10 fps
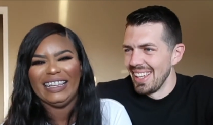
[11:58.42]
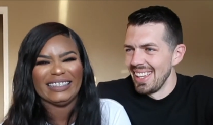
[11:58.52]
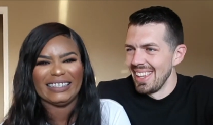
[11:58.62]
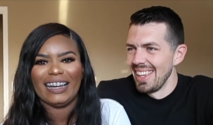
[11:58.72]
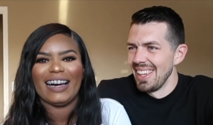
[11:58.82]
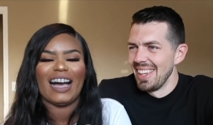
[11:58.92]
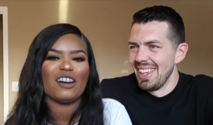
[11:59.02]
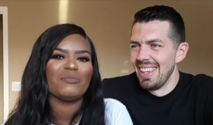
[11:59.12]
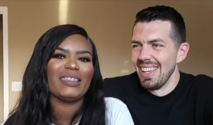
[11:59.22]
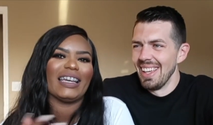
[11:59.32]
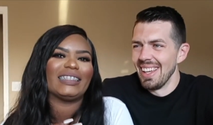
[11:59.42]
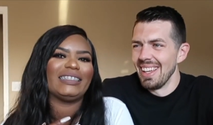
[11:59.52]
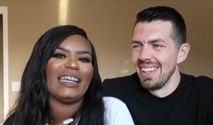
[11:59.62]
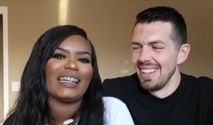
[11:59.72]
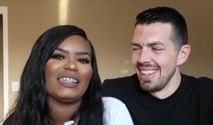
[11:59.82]
Speaker 1: He's not. I'll be like
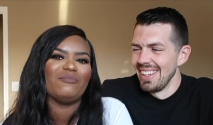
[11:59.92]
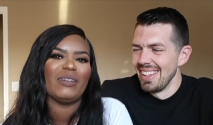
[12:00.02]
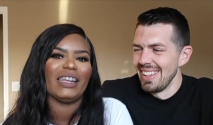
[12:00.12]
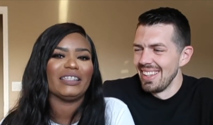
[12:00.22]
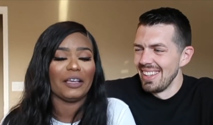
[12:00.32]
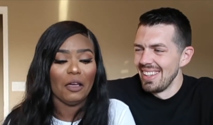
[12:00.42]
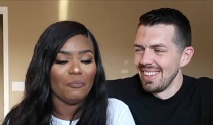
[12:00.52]
snacking in bed. He's like,